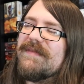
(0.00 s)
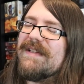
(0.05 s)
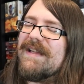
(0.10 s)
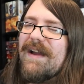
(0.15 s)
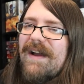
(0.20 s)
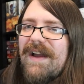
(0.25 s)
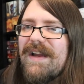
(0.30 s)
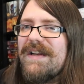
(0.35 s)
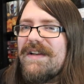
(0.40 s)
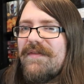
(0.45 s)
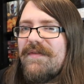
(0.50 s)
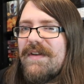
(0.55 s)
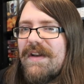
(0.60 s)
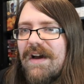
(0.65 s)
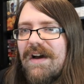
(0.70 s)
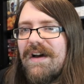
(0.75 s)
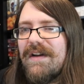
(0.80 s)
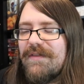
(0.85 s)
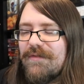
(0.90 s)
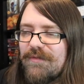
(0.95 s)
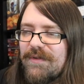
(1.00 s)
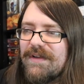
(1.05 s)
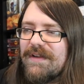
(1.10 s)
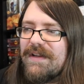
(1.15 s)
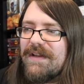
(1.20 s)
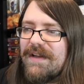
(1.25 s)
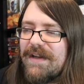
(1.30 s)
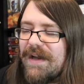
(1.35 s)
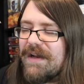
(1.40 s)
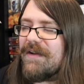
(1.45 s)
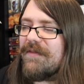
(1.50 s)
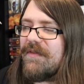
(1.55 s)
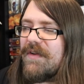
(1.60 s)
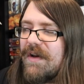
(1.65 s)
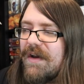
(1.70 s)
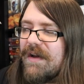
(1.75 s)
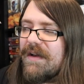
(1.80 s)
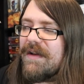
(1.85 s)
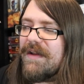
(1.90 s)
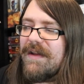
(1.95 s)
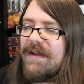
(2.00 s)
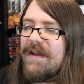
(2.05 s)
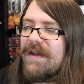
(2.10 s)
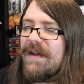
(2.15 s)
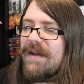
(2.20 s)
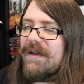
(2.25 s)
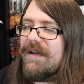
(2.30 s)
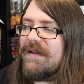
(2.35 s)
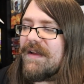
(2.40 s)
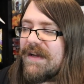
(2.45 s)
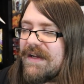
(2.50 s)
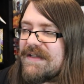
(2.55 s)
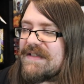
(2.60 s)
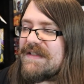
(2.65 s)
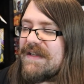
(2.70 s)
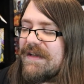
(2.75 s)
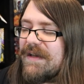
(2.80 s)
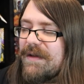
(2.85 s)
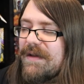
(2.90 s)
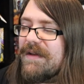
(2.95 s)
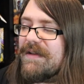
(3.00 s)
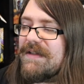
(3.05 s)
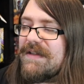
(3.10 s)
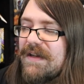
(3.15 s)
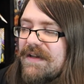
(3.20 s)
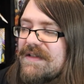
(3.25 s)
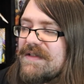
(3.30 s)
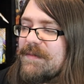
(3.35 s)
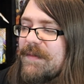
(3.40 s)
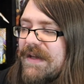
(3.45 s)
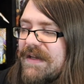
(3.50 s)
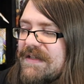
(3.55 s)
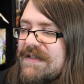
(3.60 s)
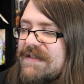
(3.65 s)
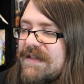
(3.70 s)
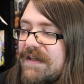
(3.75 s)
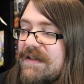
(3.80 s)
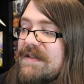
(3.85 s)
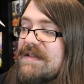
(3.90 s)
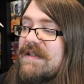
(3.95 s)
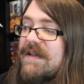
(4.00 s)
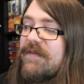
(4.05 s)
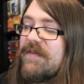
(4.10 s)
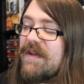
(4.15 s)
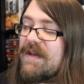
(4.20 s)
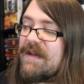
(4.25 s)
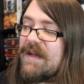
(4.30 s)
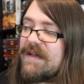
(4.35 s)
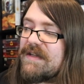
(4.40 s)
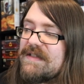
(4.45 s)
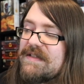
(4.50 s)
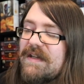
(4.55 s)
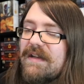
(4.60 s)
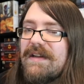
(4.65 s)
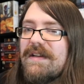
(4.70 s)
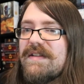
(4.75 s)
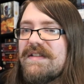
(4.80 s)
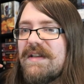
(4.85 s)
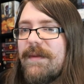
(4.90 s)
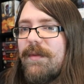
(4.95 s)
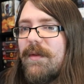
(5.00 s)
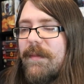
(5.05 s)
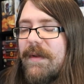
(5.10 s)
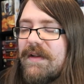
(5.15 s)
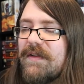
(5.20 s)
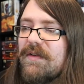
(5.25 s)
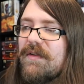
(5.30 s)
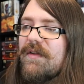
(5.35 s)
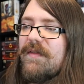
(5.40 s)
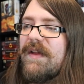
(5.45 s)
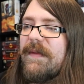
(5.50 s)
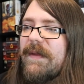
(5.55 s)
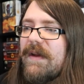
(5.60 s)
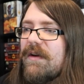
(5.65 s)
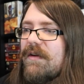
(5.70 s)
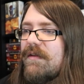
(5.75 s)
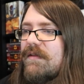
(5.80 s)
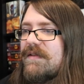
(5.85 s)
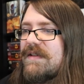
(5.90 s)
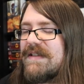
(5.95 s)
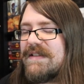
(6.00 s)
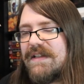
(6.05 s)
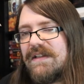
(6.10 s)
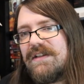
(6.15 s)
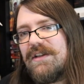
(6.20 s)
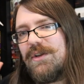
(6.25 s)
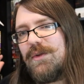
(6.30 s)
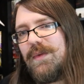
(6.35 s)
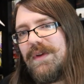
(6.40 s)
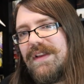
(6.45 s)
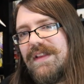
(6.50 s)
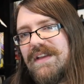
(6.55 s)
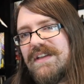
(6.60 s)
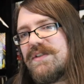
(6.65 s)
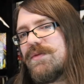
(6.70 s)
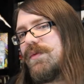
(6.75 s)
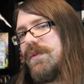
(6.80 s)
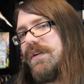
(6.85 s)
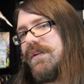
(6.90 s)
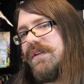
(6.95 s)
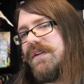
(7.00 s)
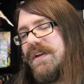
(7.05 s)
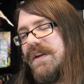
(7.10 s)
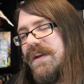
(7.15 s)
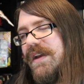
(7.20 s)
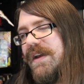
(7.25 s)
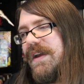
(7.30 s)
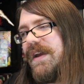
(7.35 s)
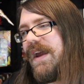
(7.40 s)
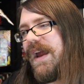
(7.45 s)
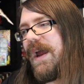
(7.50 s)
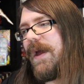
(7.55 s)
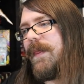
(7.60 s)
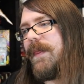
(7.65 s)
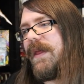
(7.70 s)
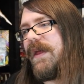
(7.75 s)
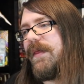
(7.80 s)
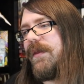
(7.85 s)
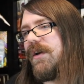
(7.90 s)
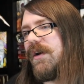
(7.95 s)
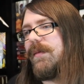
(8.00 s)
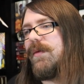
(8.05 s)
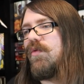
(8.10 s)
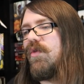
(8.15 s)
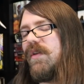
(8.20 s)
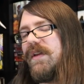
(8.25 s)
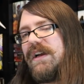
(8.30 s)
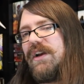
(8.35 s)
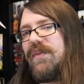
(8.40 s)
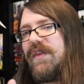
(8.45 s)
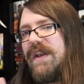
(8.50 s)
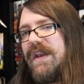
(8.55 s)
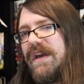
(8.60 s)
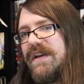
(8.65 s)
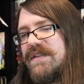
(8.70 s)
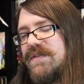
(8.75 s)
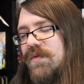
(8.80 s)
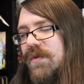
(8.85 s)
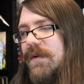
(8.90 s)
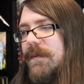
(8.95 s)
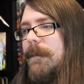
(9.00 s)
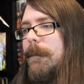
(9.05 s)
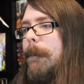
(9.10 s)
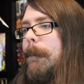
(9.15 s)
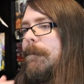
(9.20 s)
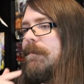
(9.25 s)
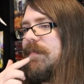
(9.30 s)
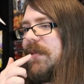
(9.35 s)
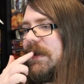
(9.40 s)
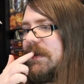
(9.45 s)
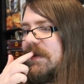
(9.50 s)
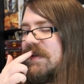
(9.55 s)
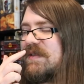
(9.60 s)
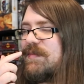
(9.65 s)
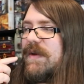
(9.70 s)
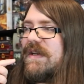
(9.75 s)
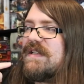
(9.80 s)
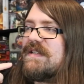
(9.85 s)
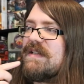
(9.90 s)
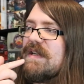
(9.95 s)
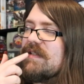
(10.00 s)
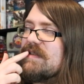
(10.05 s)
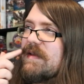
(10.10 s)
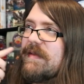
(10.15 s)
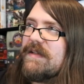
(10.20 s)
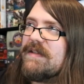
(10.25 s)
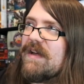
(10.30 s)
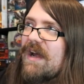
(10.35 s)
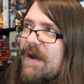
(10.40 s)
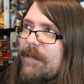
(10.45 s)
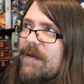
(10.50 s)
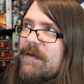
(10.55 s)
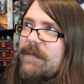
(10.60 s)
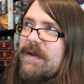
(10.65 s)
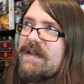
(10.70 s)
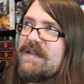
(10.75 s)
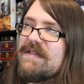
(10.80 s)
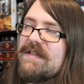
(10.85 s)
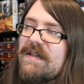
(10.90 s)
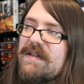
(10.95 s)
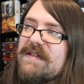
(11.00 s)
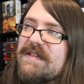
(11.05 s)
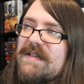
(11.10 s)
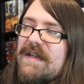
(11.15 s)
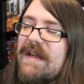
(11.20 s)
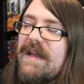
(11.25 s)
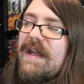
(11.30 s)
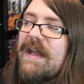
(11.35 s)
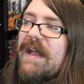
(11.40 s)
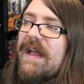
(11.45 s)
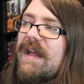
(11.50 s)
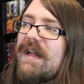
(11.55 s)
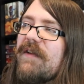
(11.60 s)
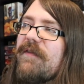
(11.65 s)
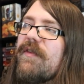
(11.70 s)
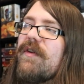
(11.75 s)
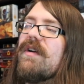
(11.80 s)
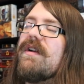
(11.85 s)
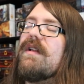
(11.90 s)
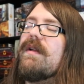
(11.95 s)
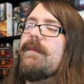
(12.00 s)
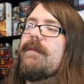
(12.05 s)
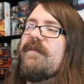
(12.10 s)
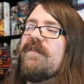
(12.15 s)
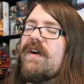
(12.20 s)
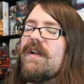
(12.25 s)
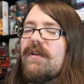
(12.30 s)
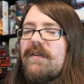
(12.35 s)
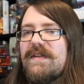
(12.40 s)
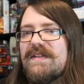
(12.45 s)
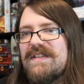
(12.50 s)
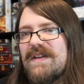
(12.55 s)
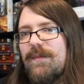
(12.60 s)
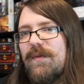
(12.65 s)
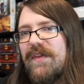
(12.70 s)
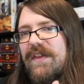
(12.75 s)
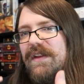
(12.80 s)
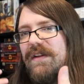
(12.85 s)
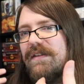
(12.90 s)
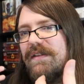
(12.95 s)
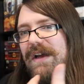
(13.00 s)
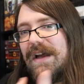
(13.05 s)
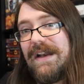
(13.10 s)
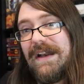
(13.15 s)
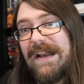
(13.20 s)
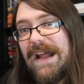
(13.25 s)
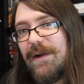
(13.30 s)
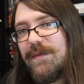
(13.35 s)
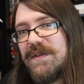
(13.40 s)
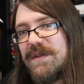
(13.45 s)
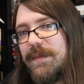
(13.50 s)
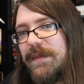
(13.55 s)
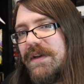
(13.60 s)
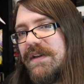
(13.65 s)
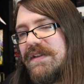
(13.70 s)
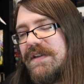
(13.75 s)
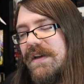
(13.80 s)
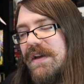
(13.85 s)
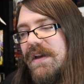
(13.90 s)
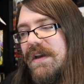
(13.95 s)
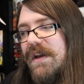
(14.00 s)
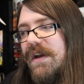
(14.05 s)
kind of not, really, kind of not. Like I said, it, does make sense if the next set is supplemental that they're discontinuing this one and then they're gonna be rolling out the next one. That does make sense and the timing makes sense. And if they're gonna follow this up with an announcement